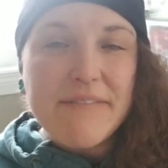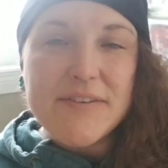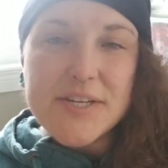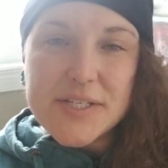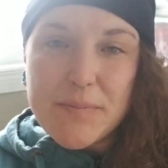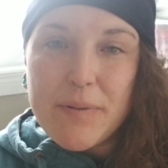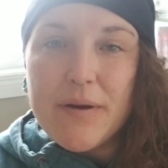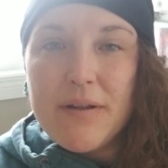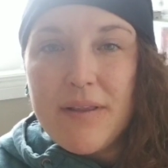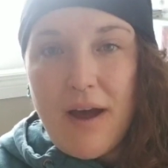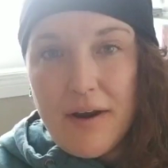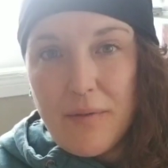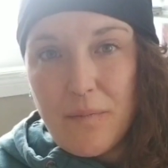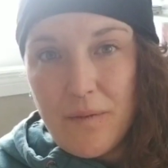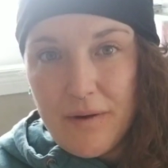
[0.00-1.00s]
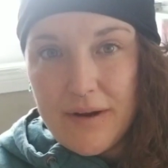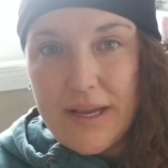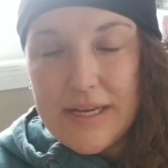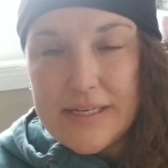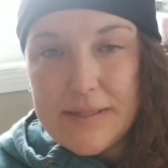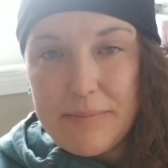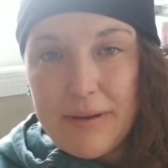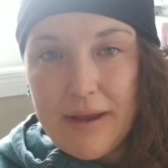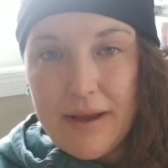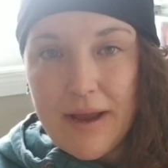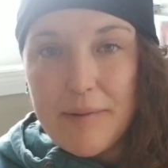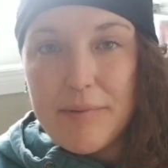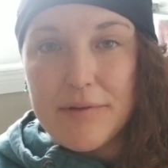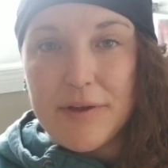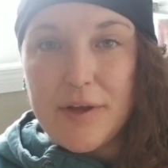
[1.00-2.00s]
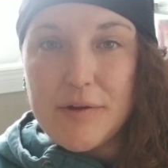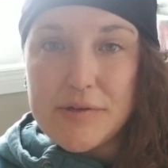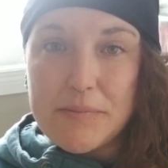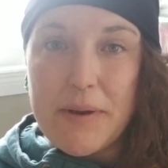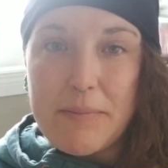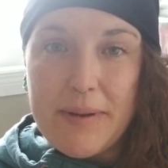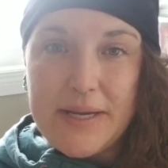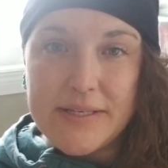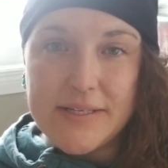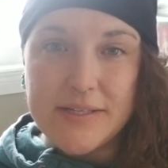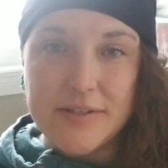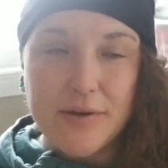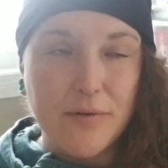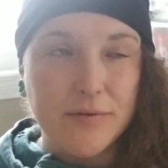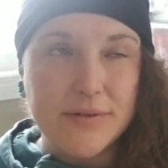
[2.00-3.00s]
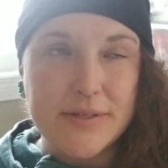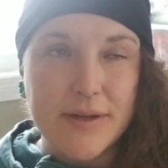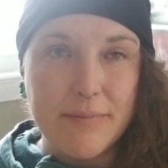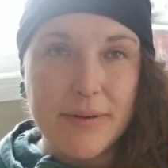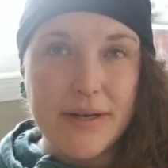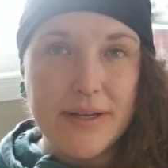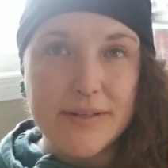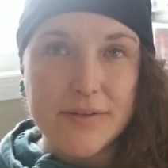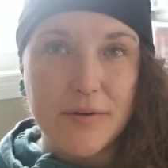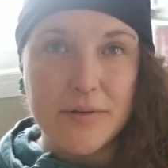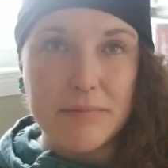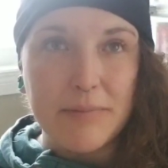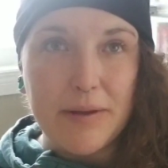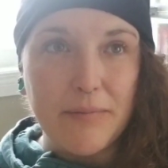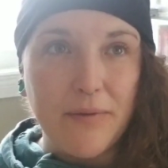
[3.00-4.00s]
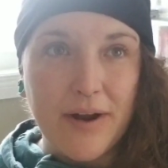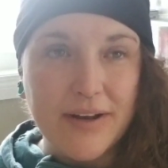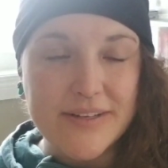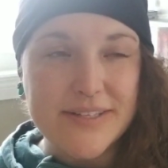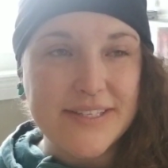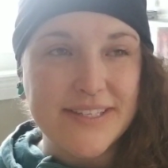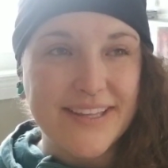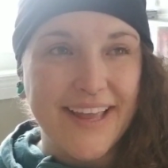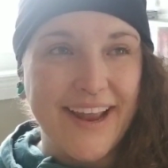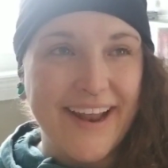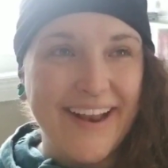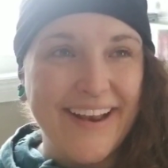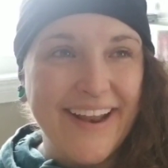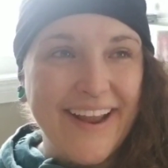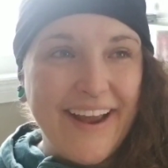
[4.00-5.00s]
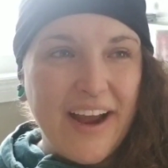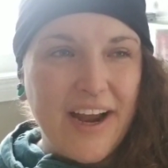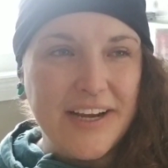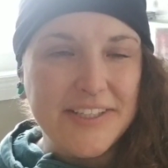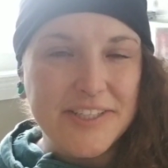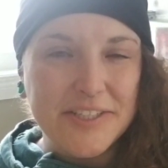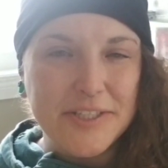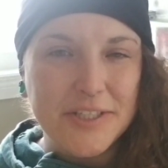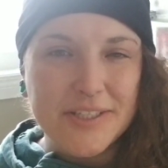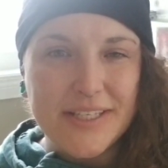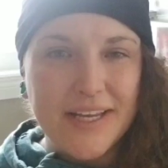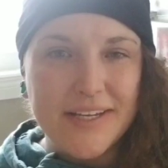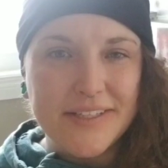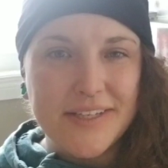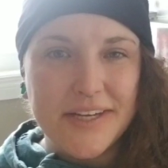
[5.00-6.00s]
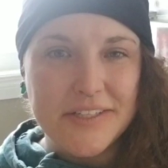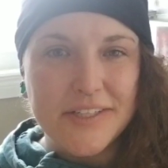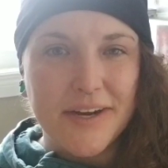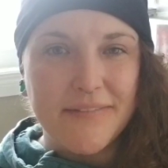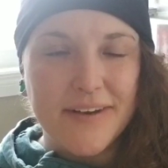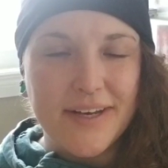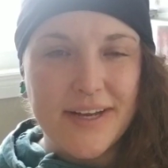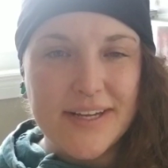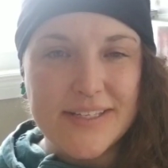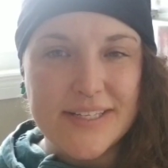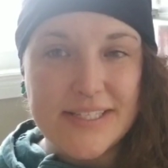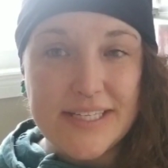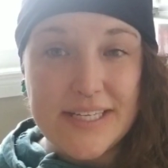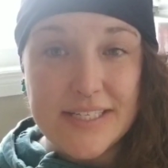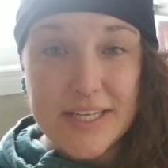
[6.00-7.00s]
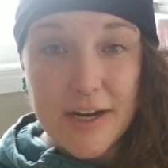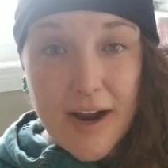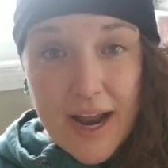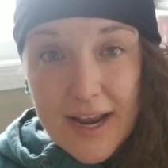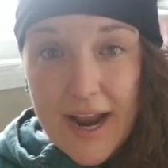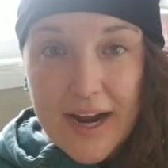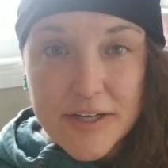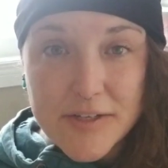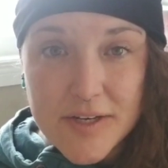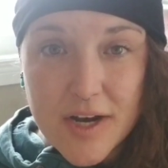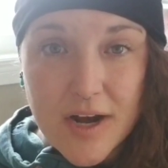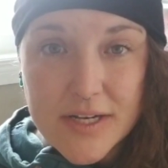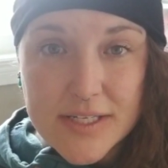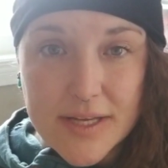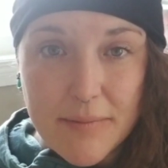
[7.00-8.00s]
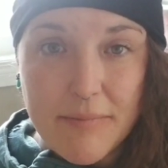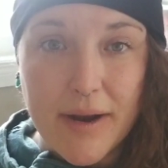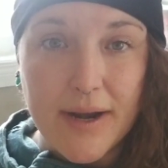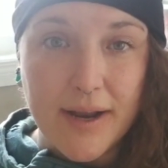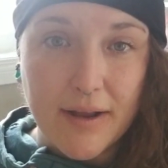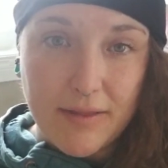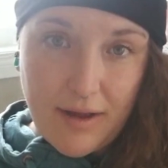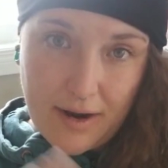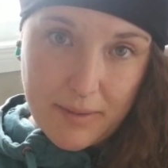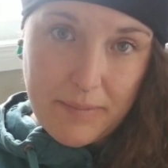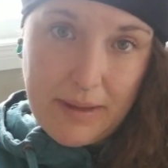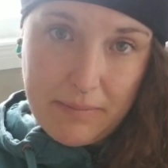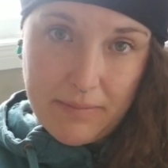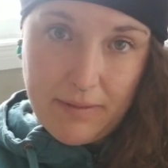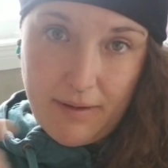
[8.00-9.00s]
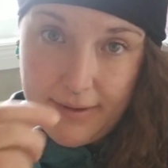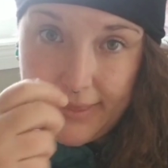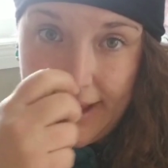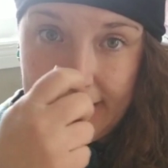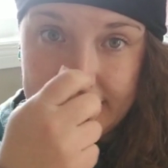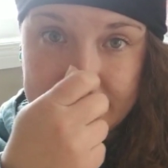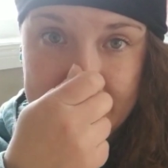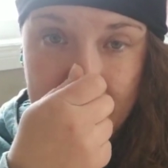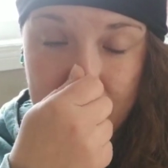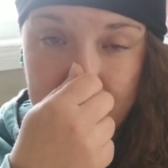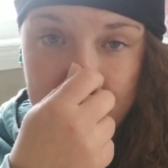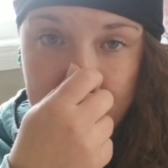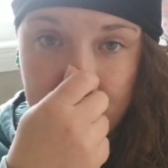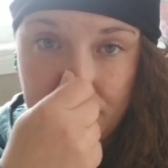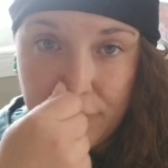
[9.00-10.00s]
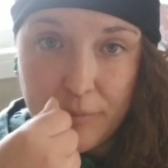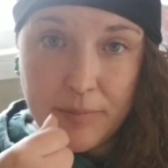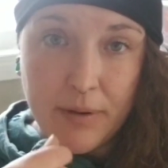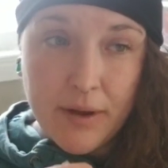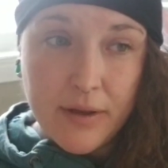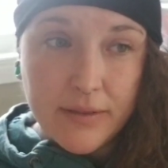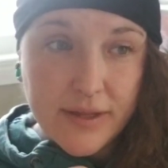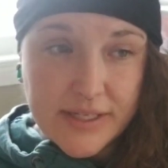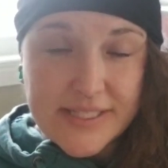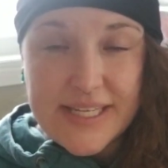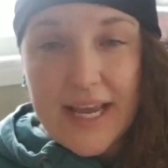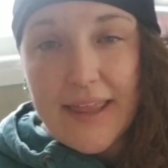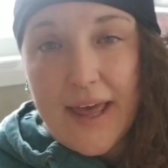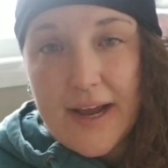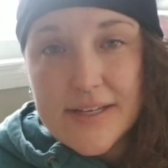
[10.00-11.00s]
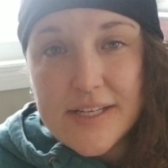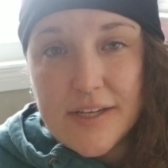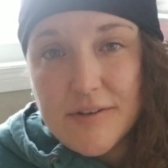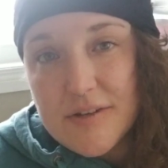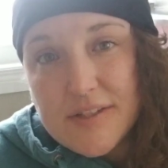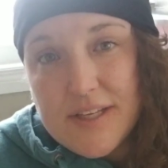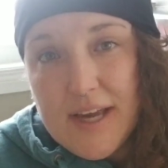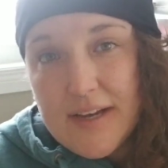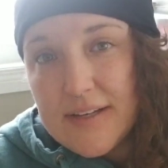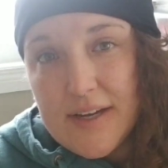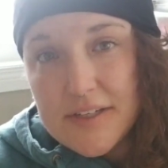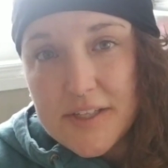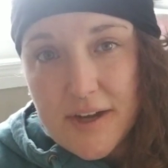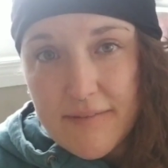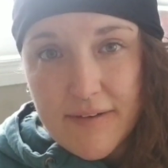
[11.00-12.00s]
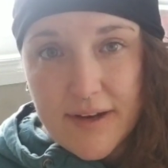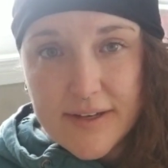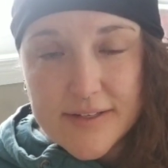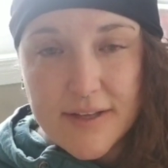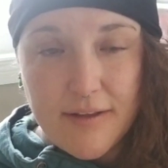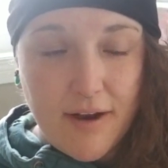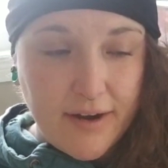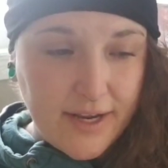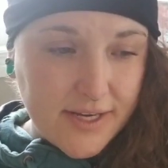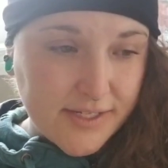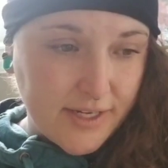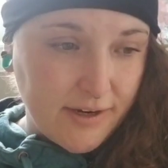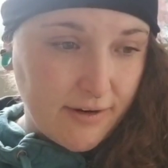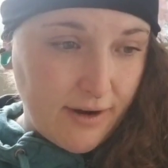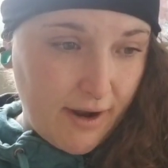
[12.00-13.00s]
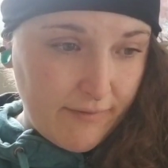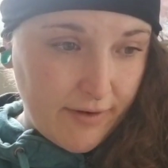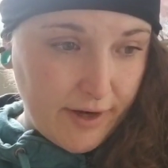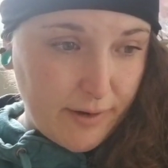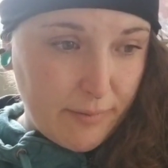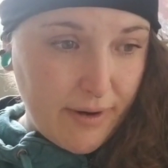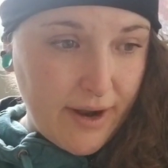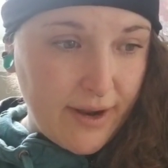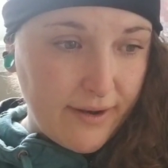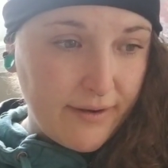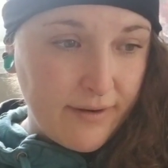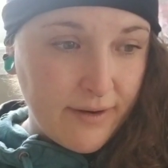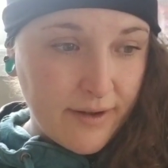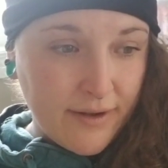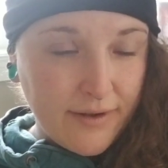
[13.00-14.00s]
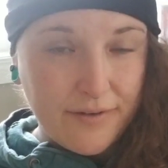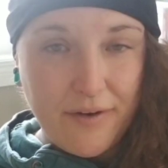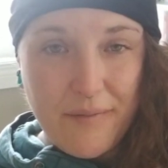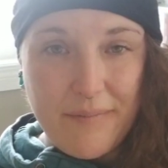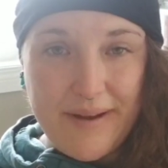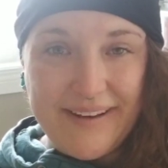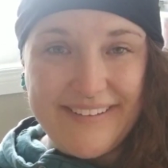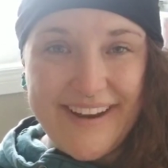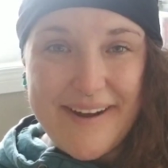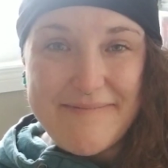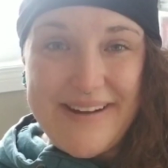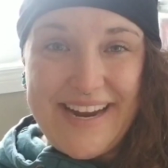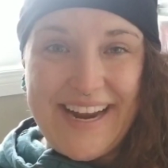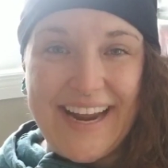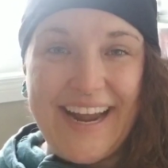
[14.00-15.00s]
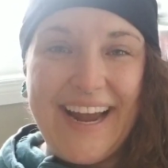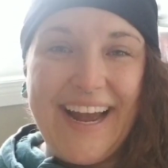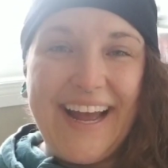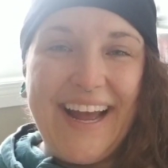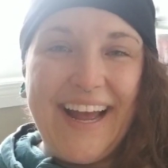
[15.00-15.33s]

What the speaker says: I've just put a lot of work into being able to use my pizza stone. Somebody told me once that I should just get a Dutch oven because it's easier. And actually, not somebody, a lot of people on that sourdough group, they'll say that to you. Just get a Dutch oven. It's a lot easier. Cover your bread. Don't be a dummy.